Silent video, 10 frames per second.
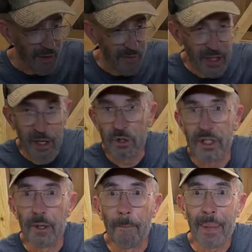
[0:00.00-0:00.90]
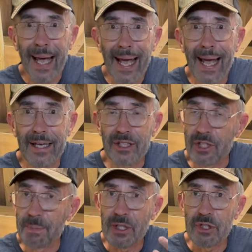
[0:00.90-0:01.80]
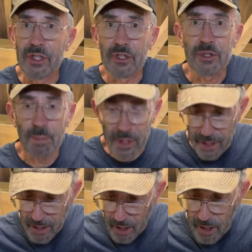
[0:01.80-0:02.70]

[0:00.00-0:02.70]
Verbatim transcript: videos in the past, especially in the spring,